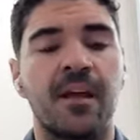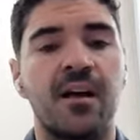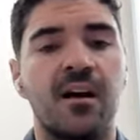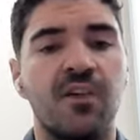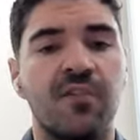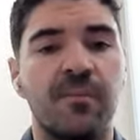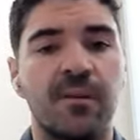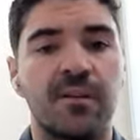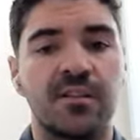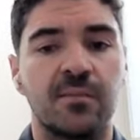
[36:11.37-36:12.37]
uh, heart
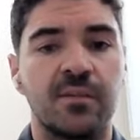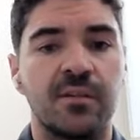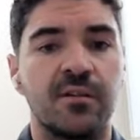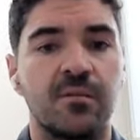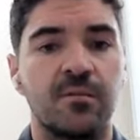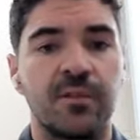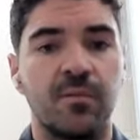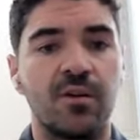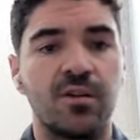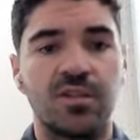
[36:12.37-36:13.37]
rate monitor with your with
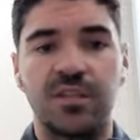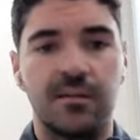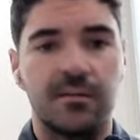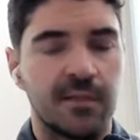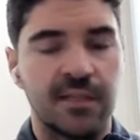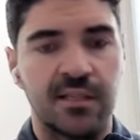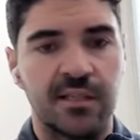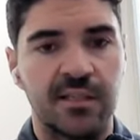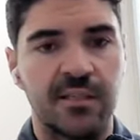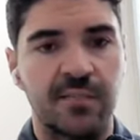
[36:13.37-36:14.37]
your watch, then
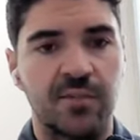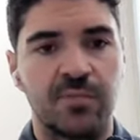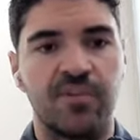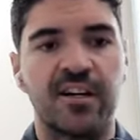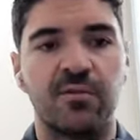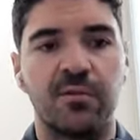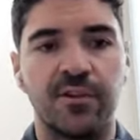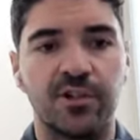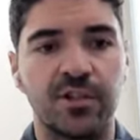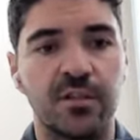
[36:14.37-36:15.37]
that's that's a much more accurate
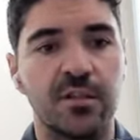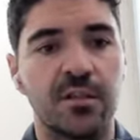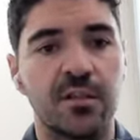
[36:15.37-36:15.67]
version.